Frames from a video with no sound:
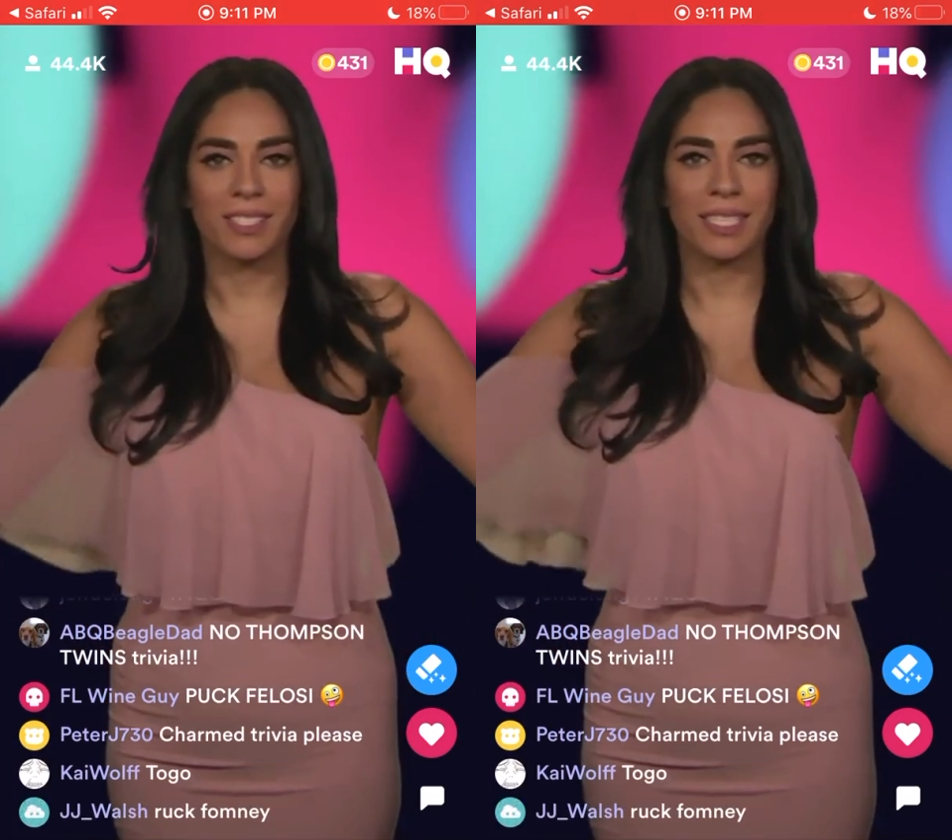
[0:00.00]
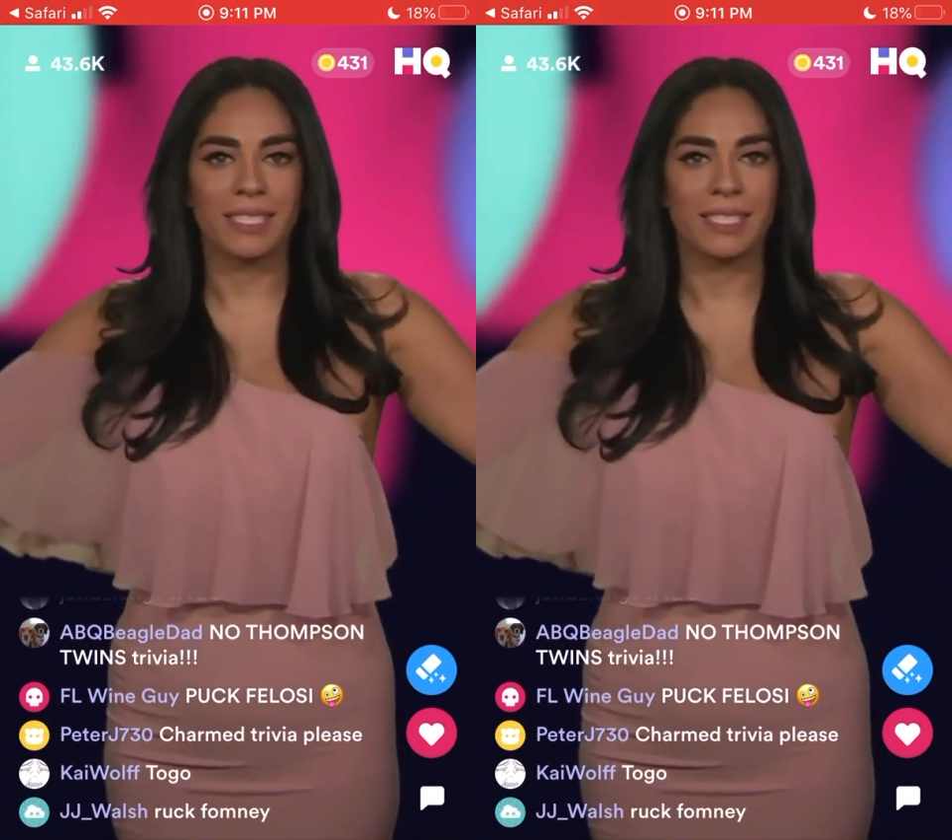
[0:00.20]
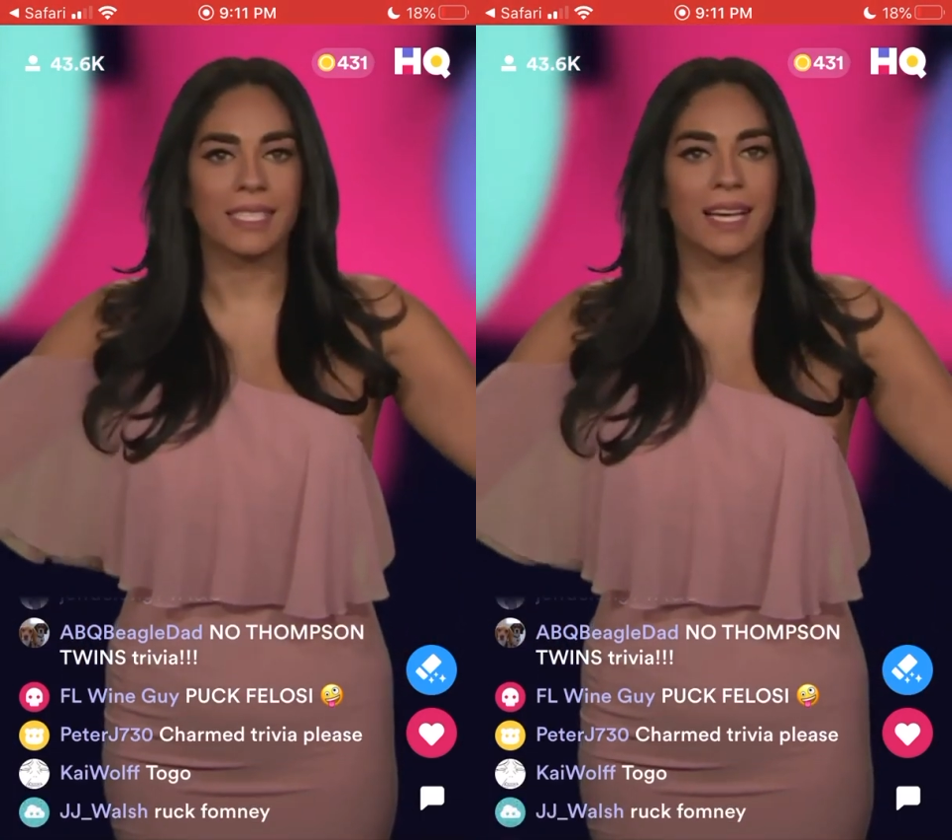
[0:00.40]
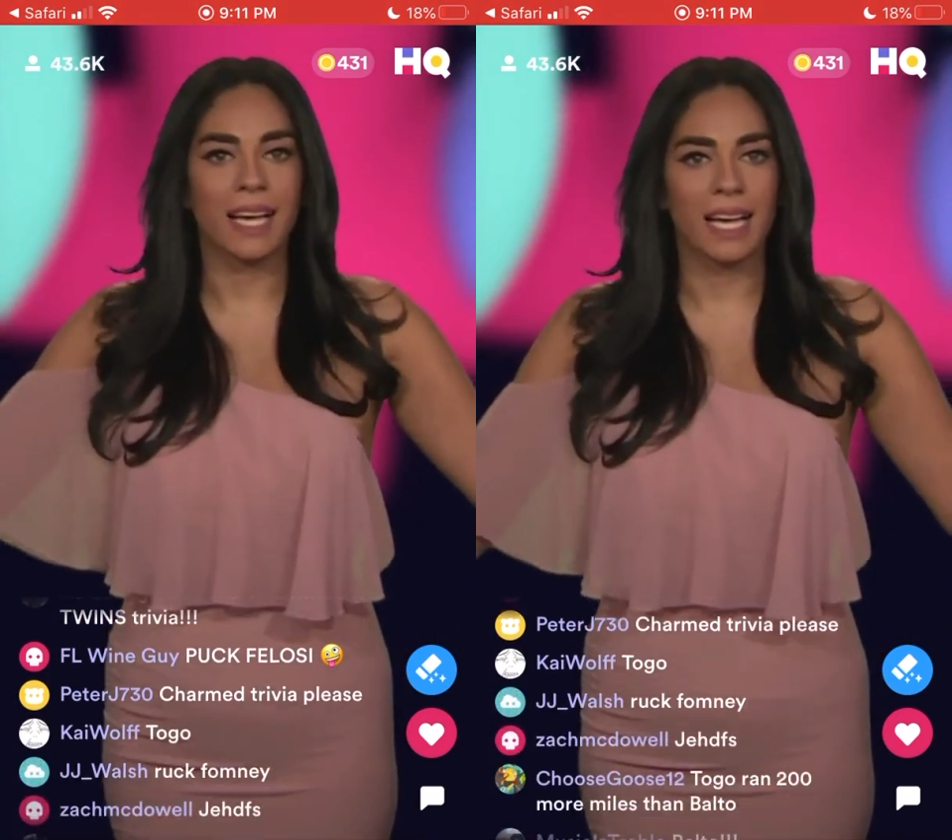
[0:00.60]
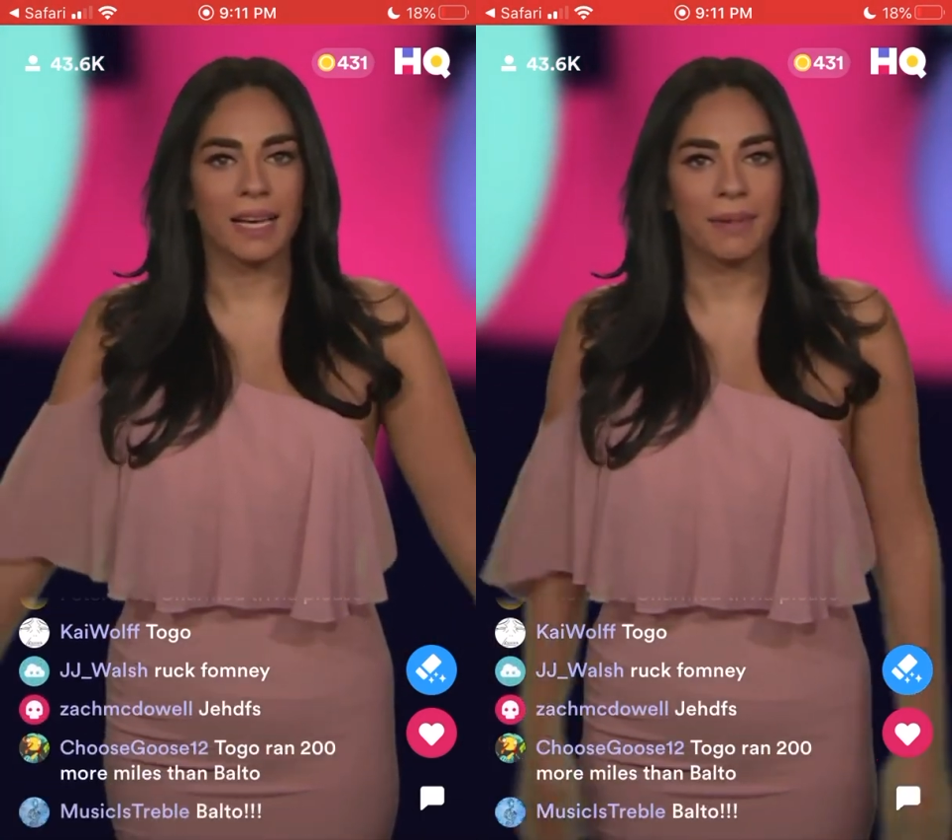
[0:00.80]
in
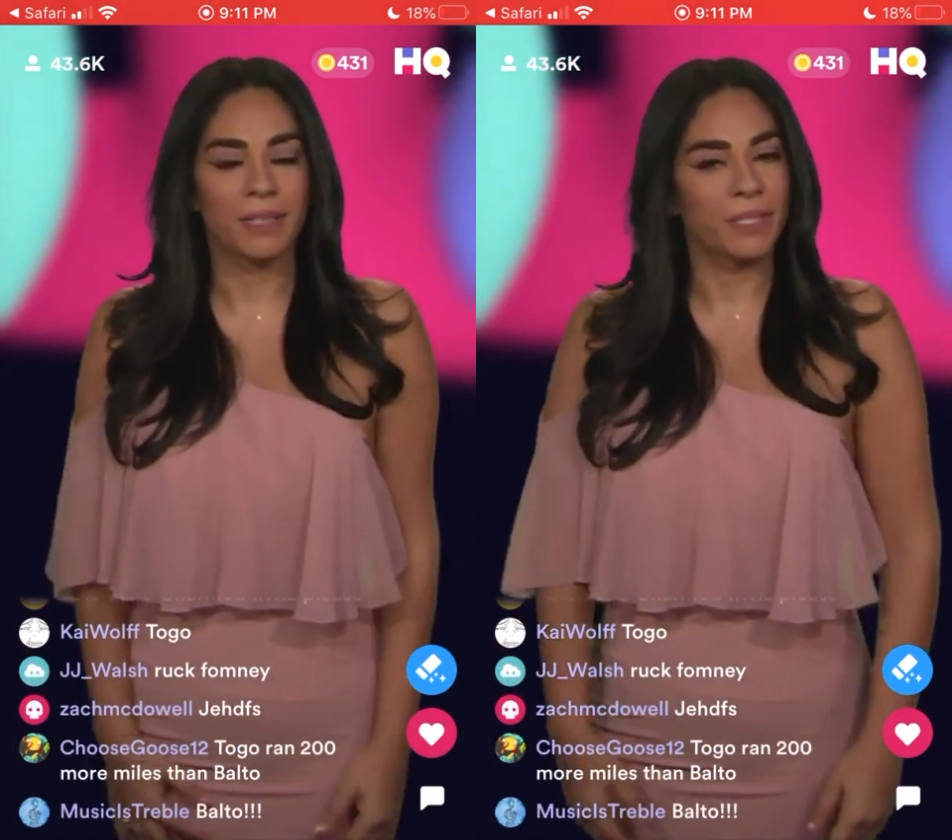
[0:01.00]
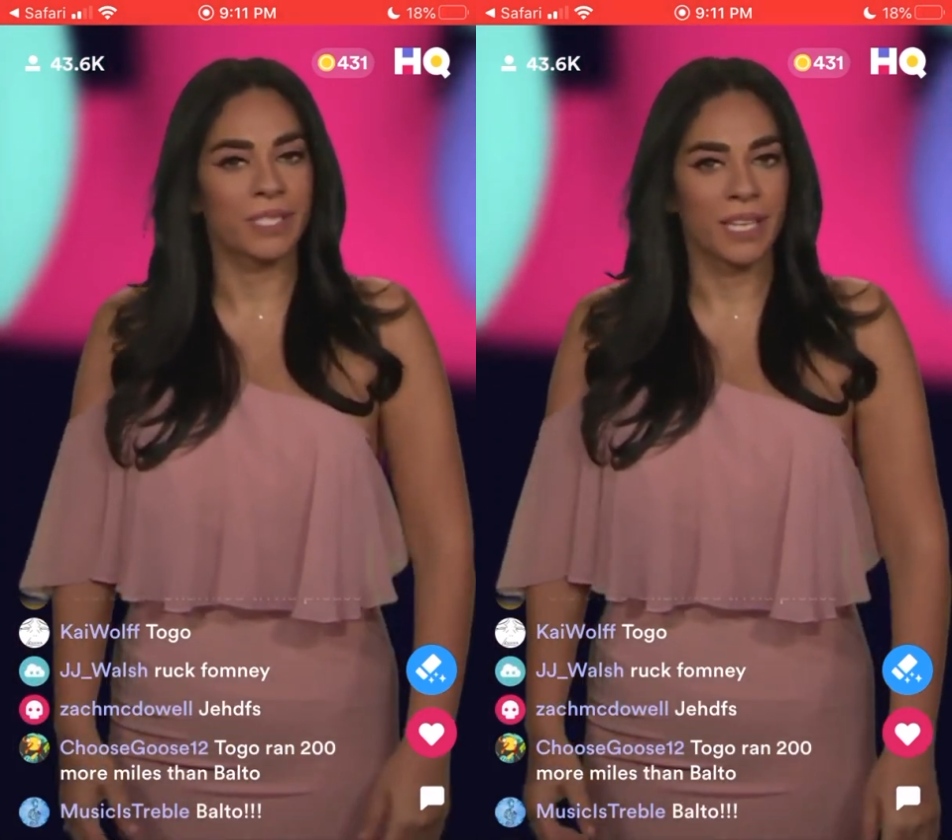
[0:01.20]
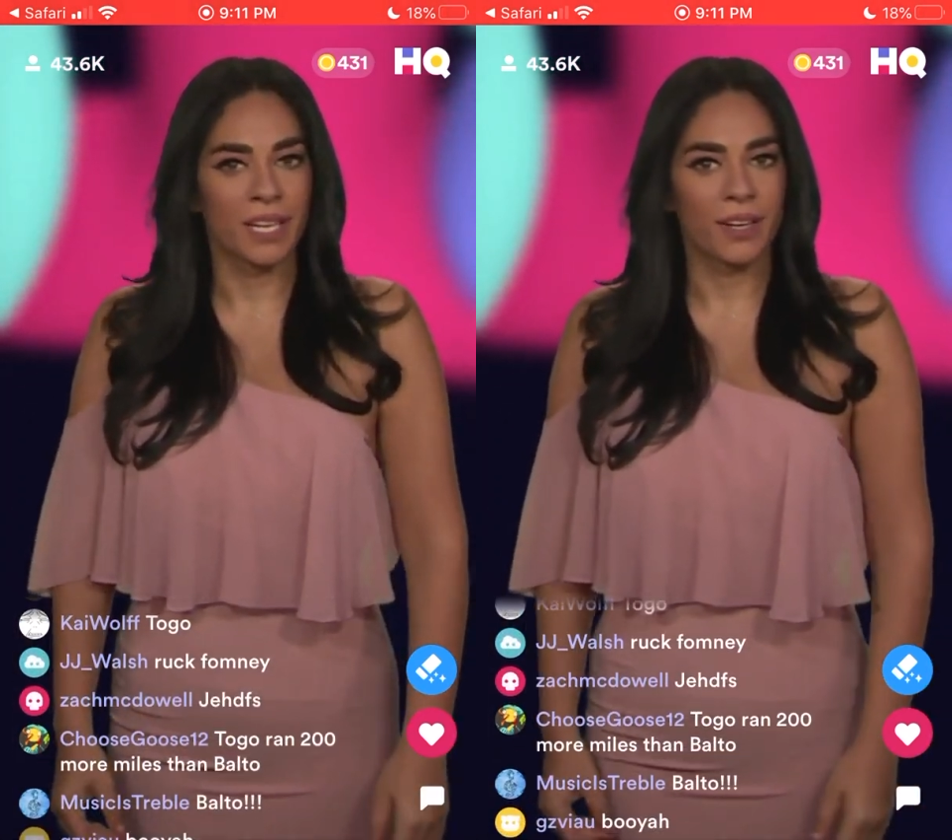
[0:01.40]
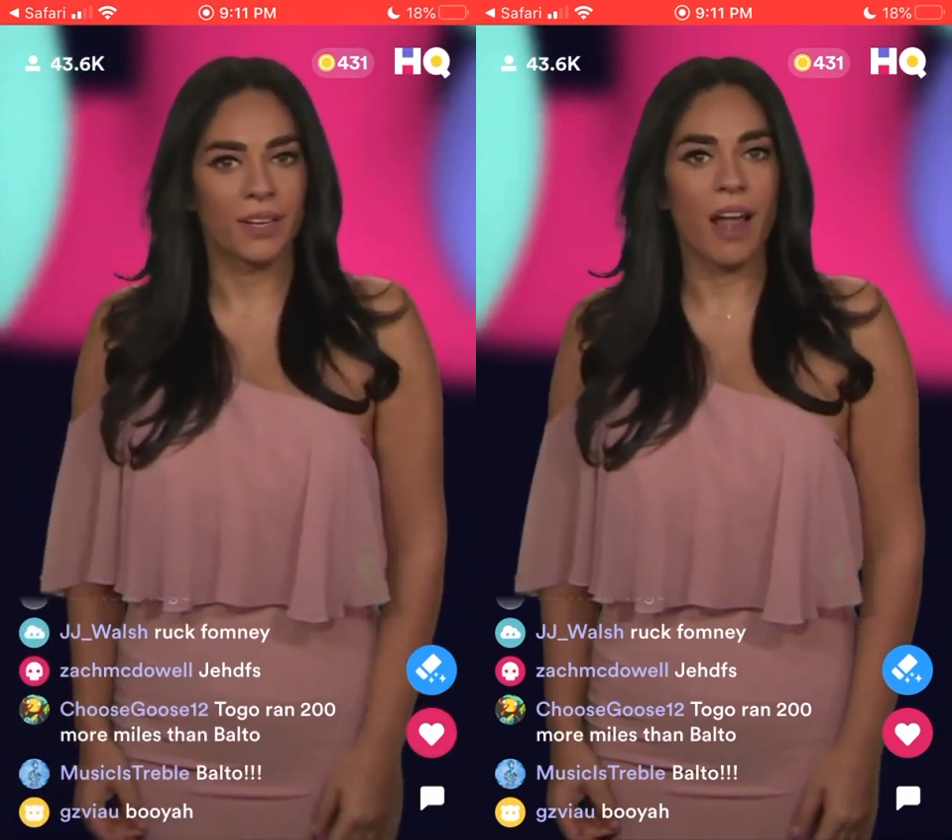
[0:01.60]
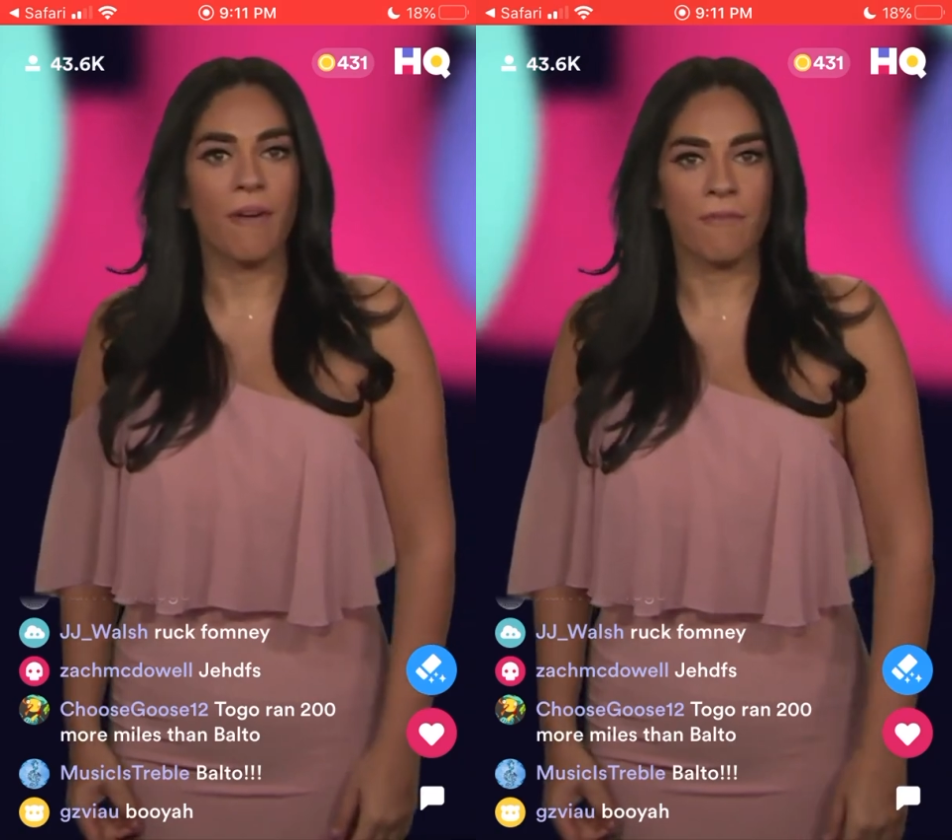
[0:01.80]
time. That was
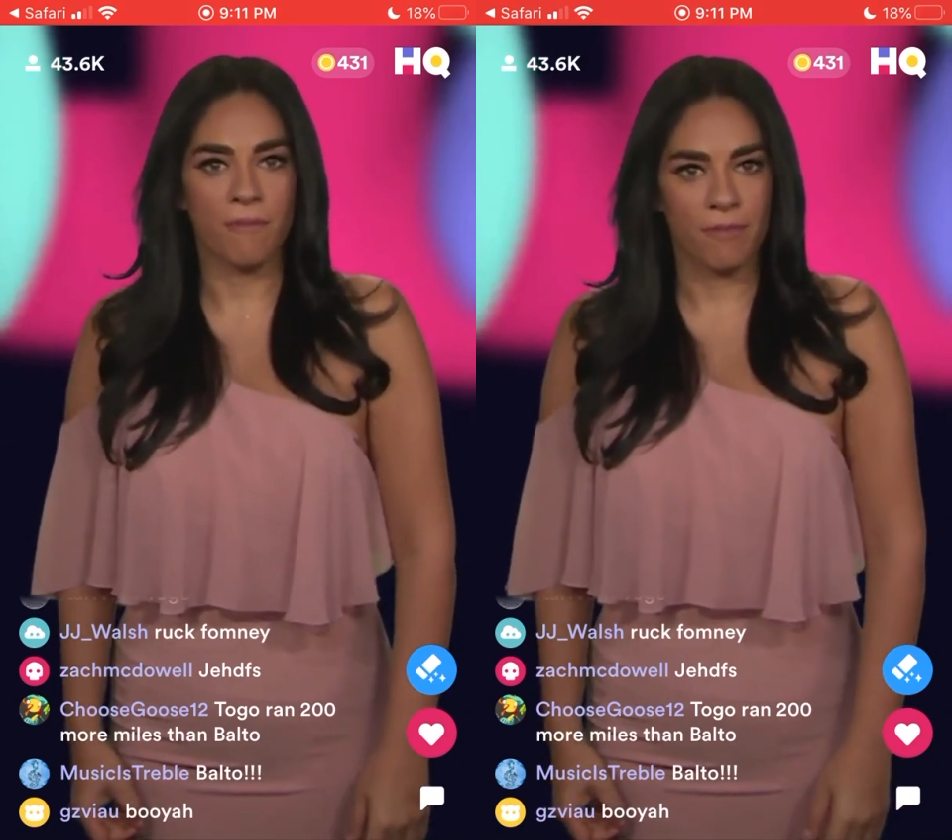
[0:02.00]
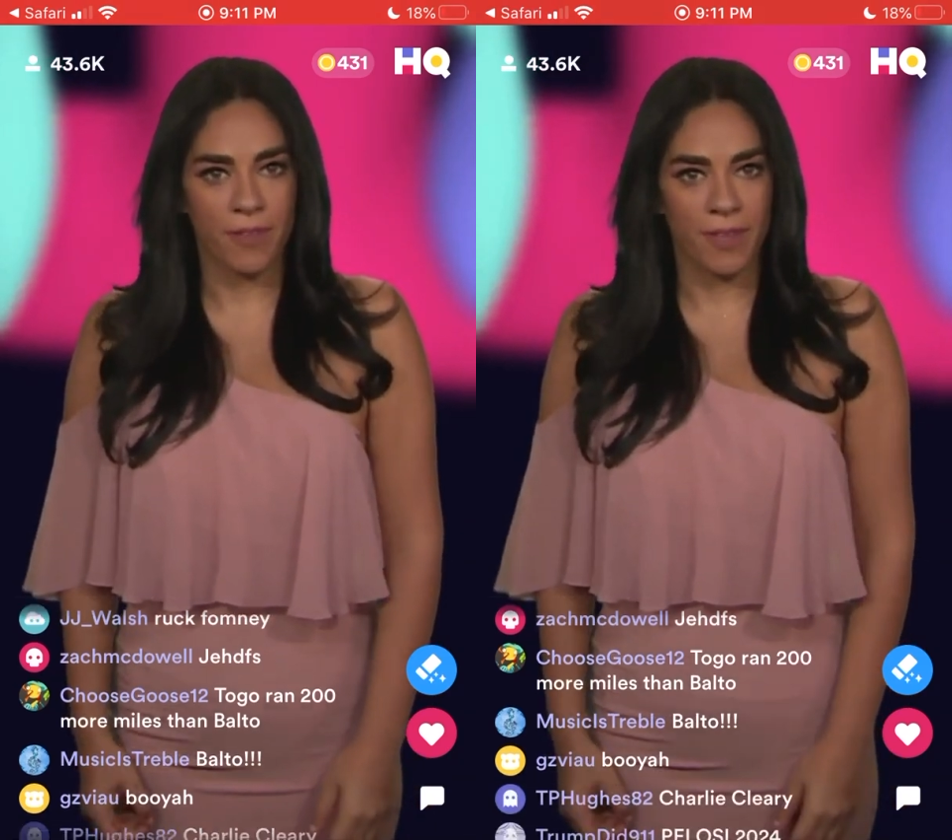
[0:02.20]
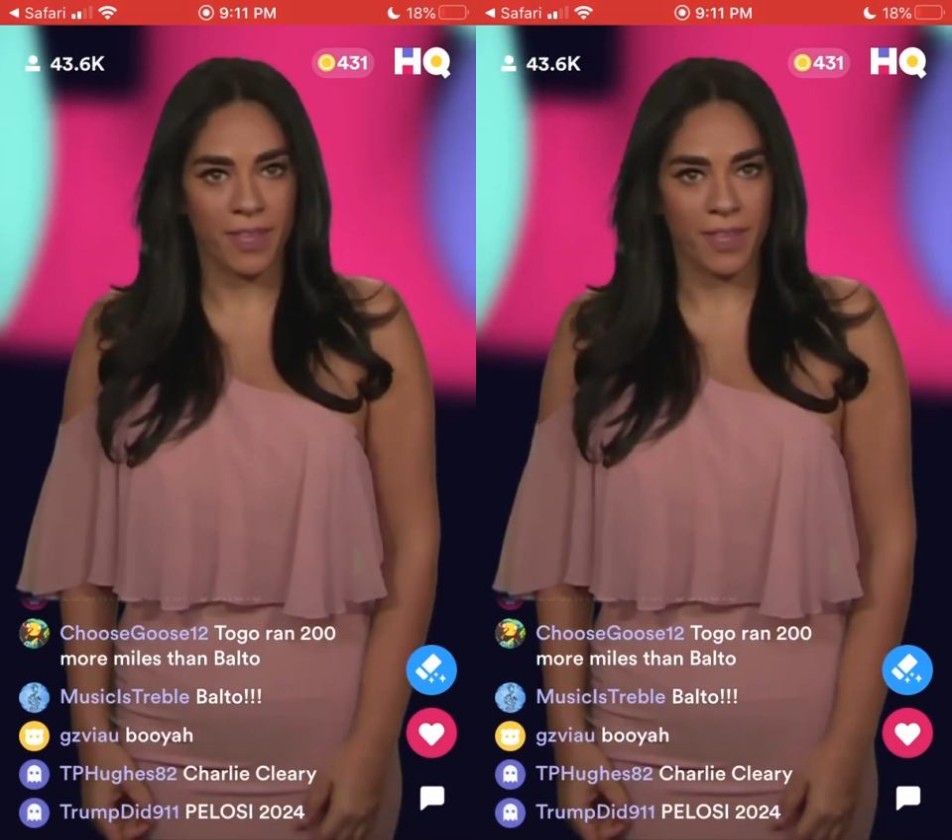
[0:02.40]
rough.